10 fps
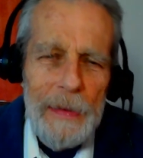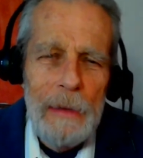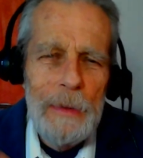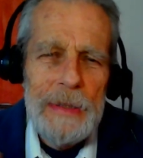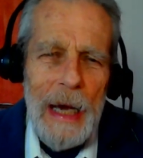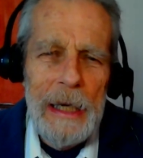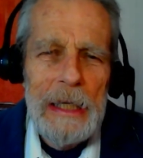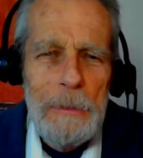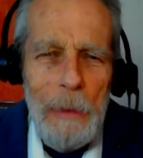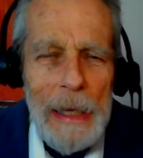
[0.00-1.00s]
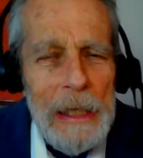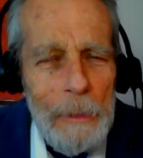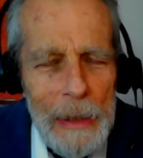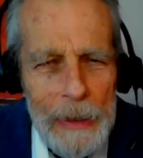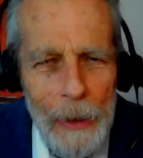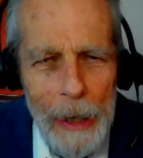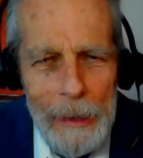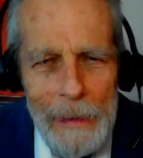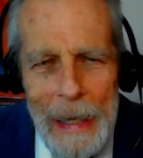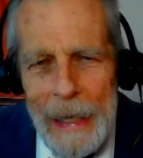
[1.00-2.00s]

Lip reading: It was unexplainably dark.